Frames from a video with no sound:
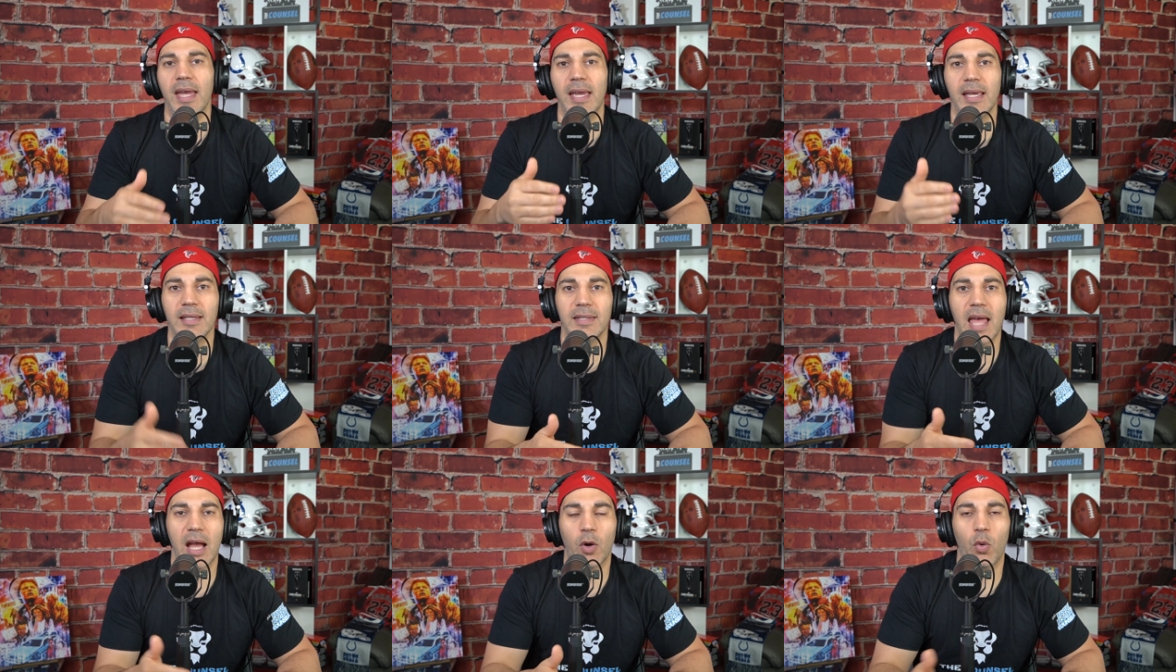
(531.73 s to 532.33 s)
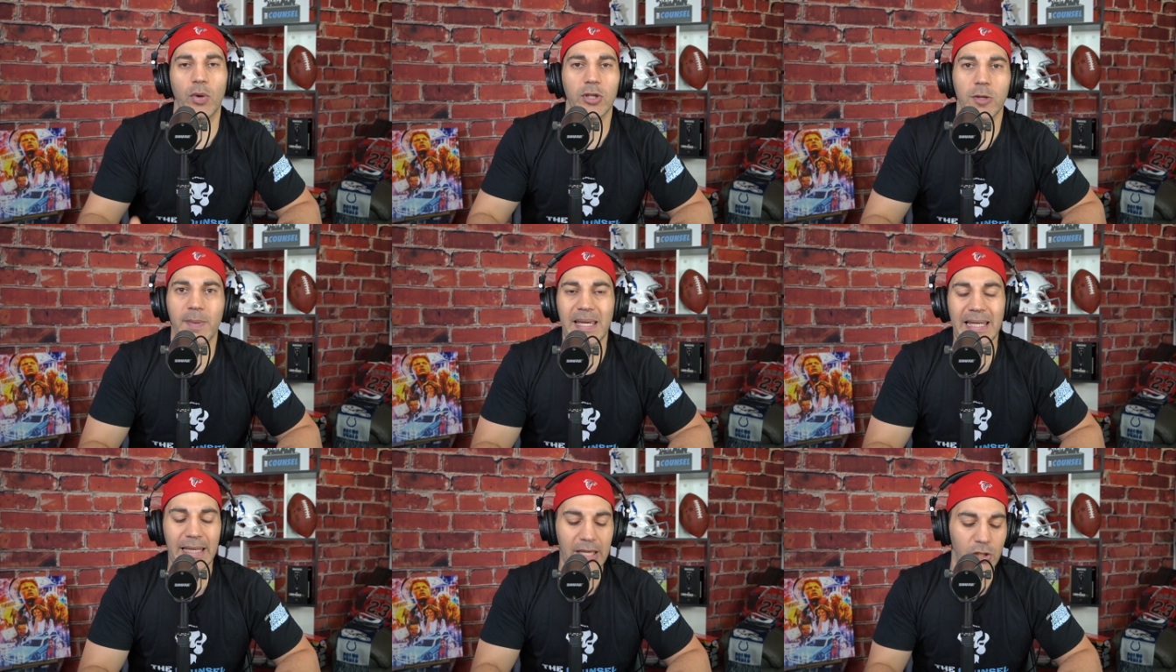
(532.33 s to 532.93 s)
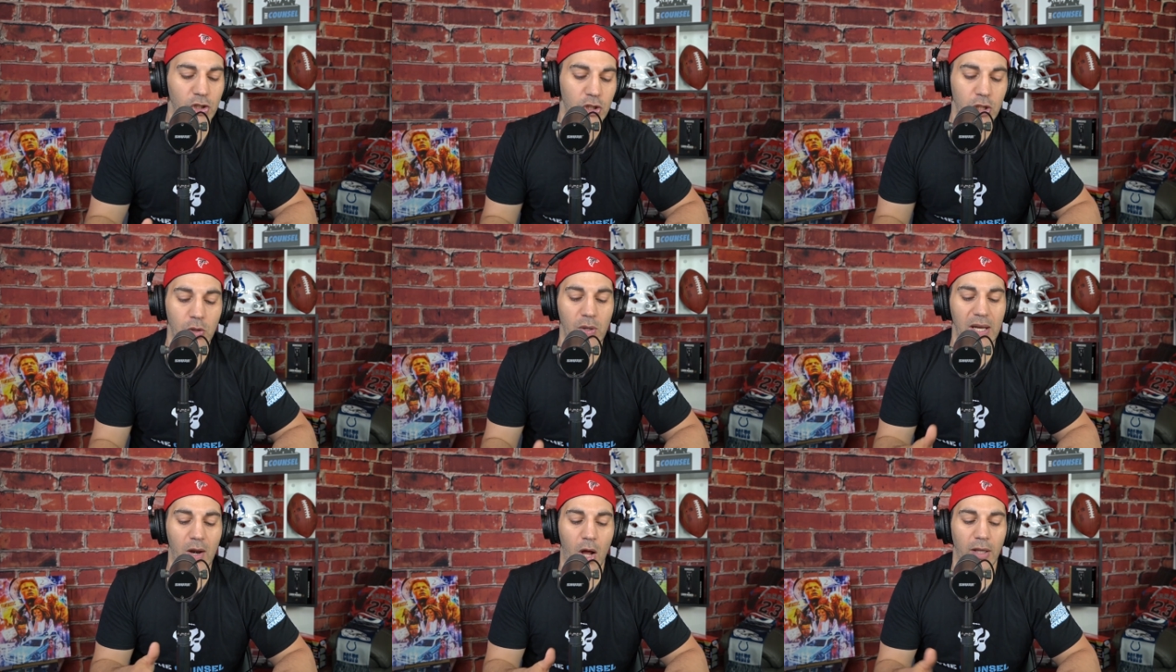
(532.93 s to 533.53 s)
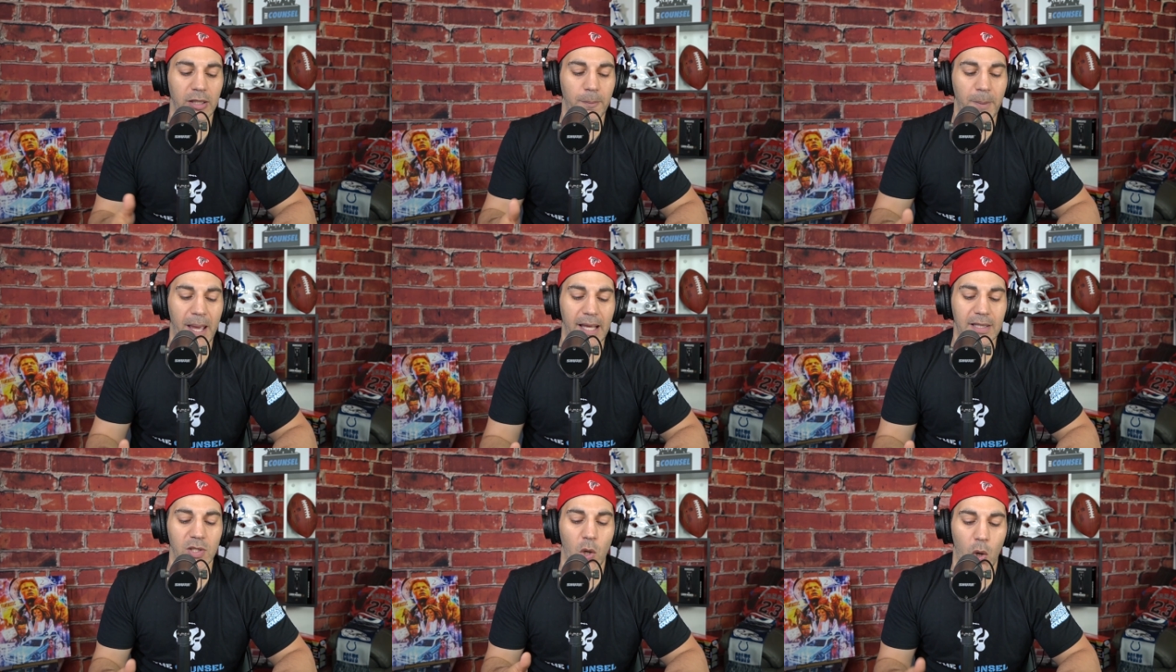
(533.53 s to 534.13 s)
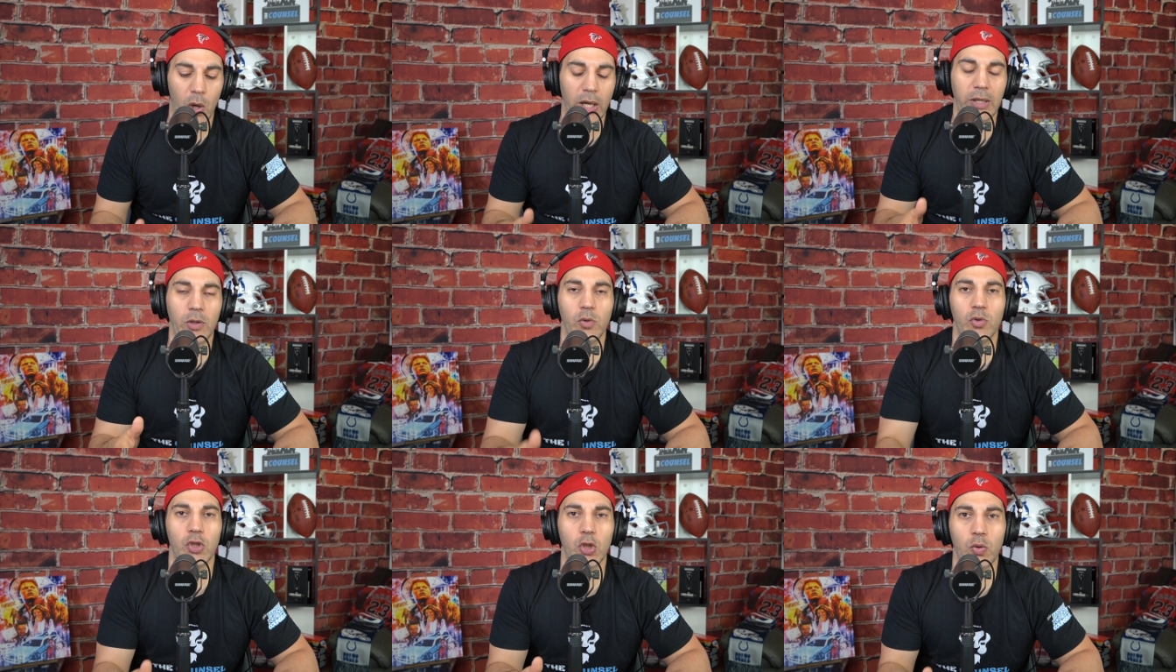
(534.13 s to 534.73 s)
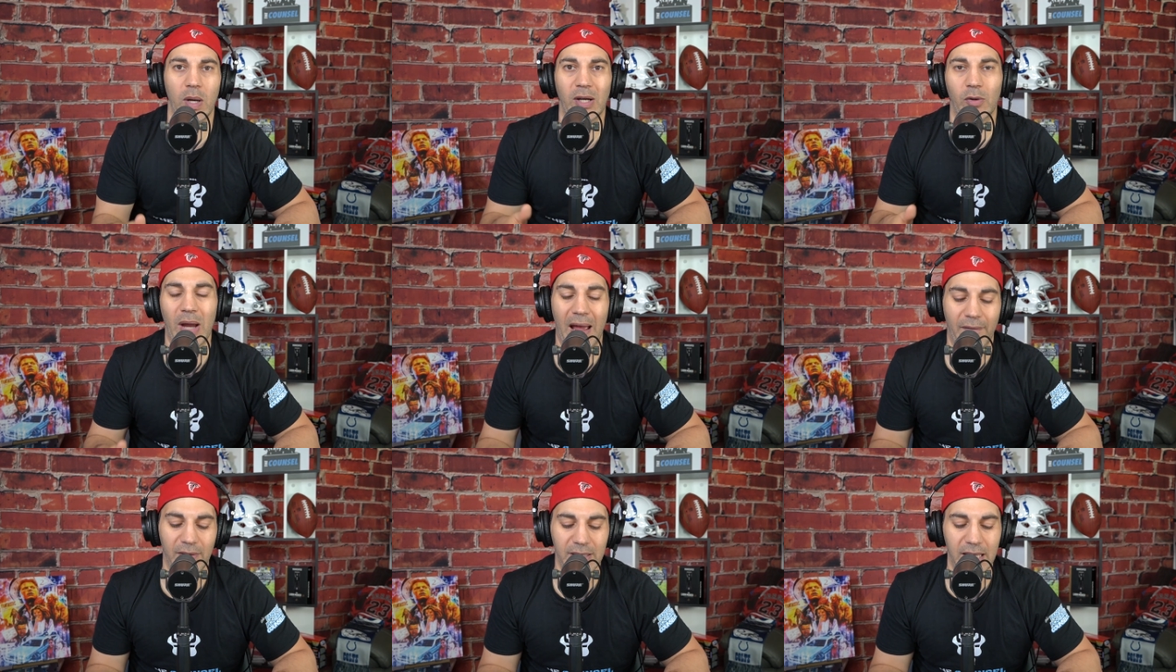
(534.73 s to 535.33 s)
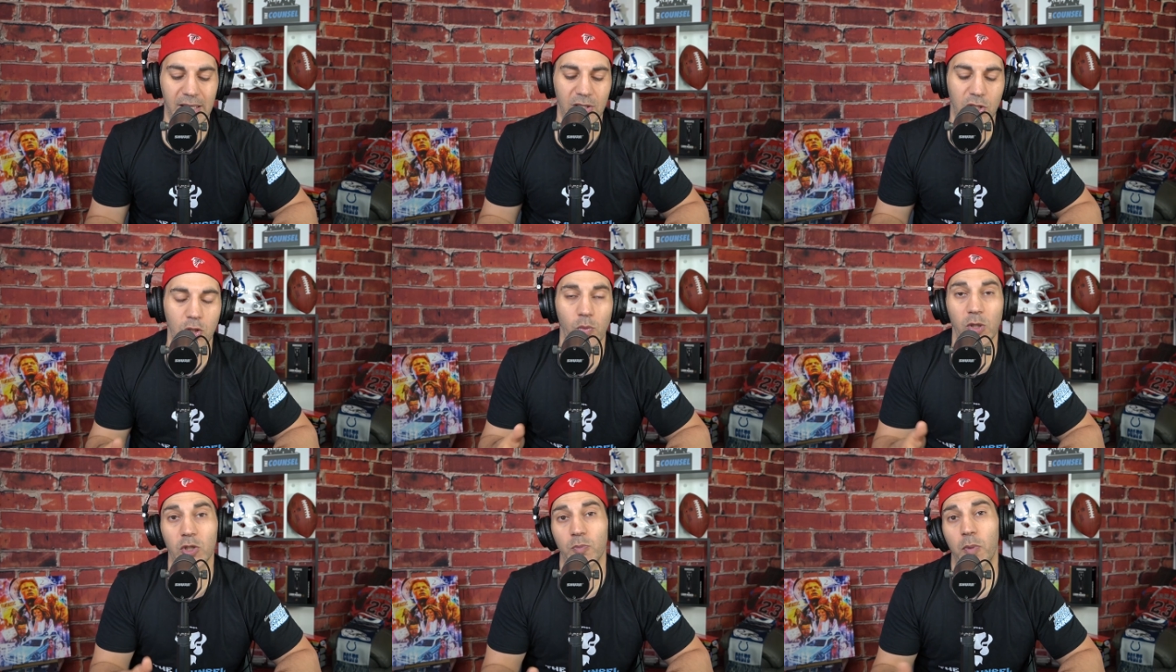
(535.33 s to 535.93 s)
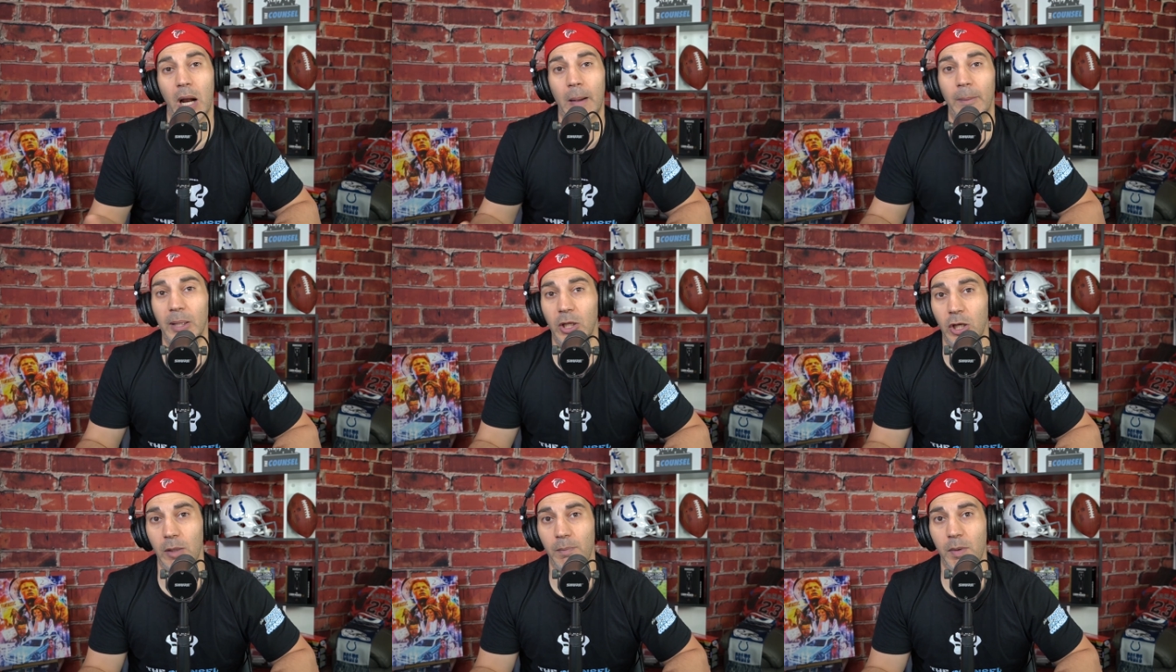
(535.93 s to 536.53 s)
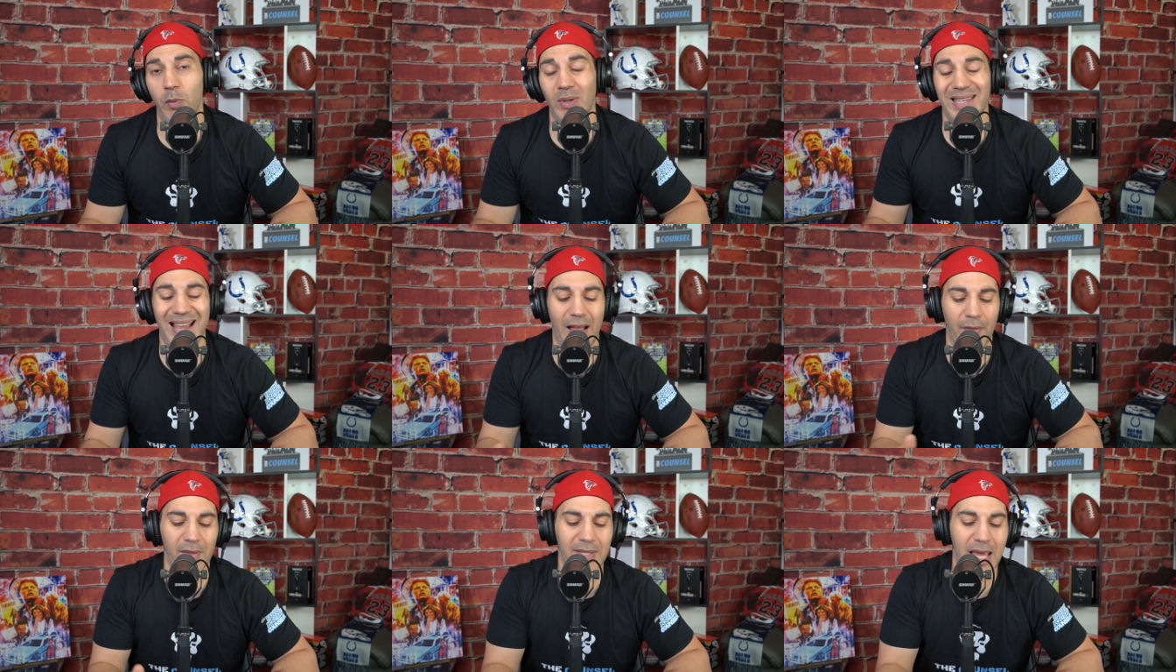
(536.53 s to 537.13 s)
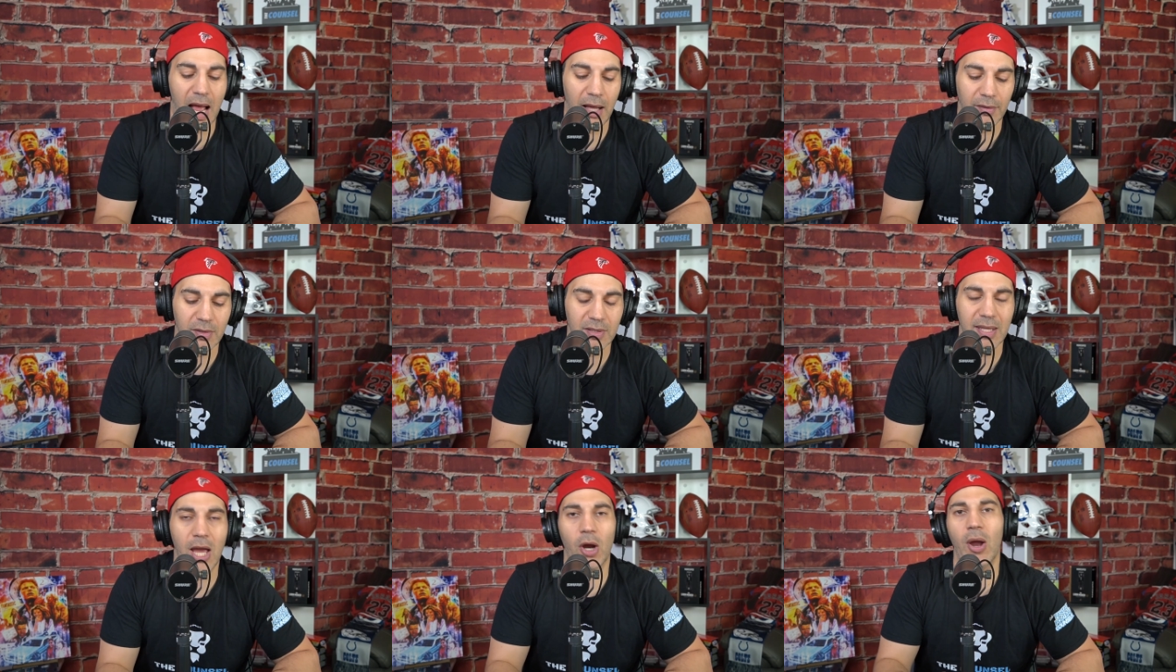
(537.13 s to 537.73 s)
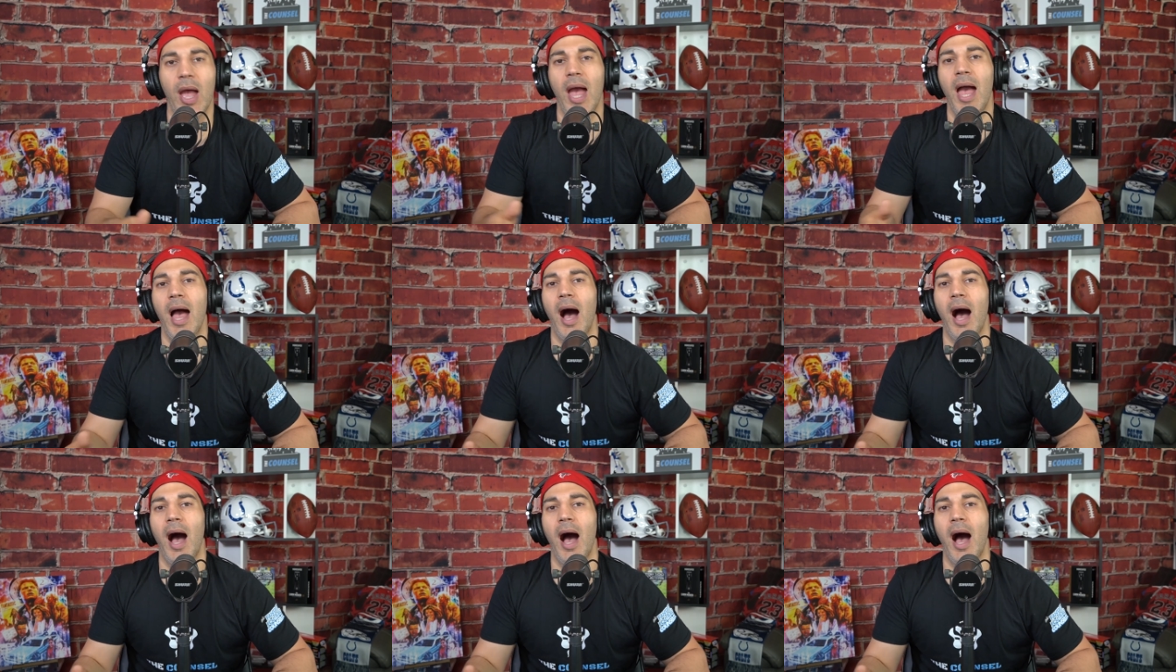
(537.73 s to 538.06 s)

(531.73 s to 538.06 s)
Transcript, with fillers: Is that going to be an issue? It all depends on who Tua gravitates to, which probably could be Waddle. The talent is there.